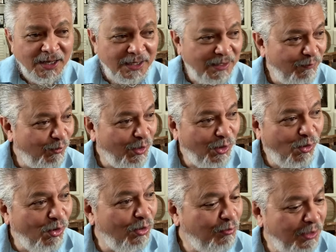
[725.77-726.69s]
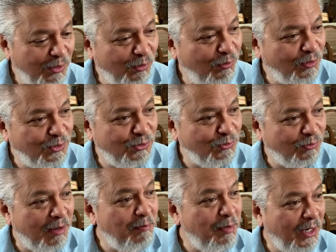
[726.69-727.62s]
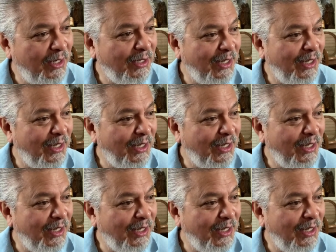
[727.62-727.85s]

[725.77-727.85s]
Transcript: And if we all we do is to rebel